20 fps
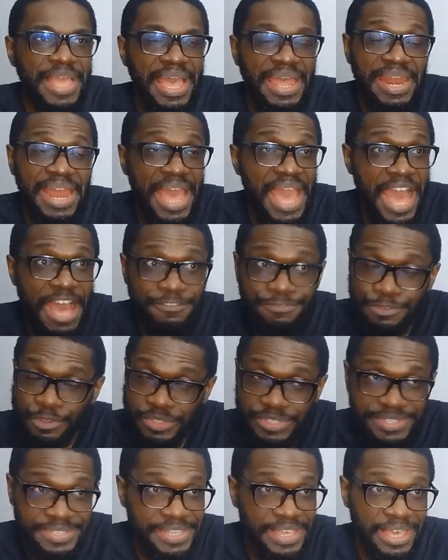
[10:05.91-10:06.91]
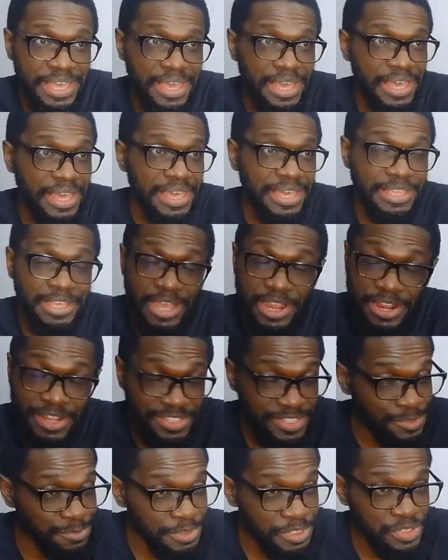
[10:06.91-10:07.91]
And I have to say, it
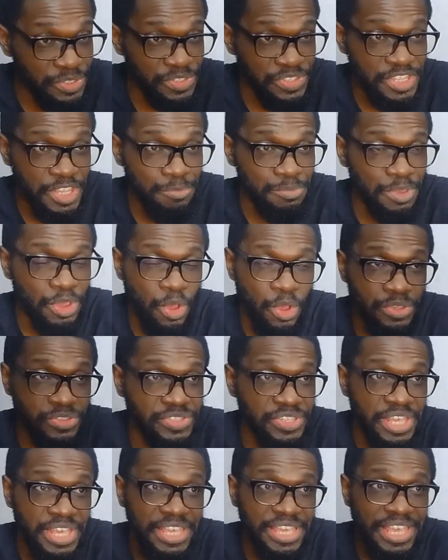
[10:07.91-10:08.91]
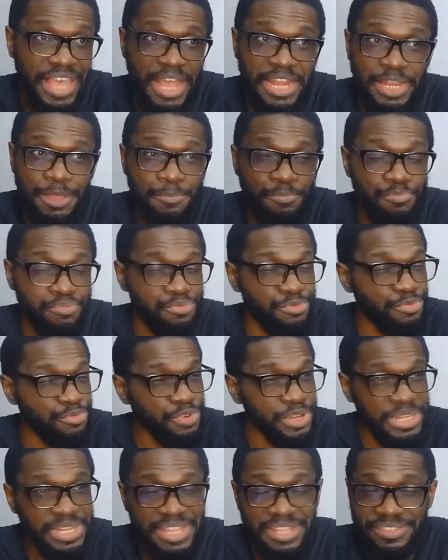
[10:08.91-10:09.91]
hurts me to say because he had a
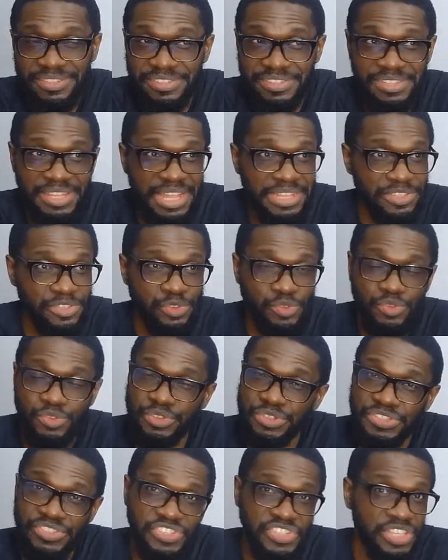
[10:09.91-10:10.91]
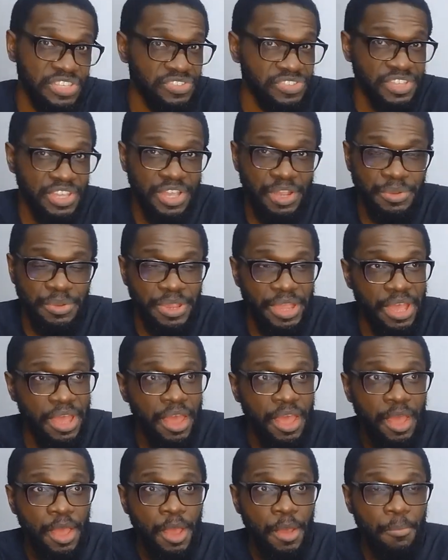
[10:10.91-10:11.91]
brilliant start to his Chelsea career.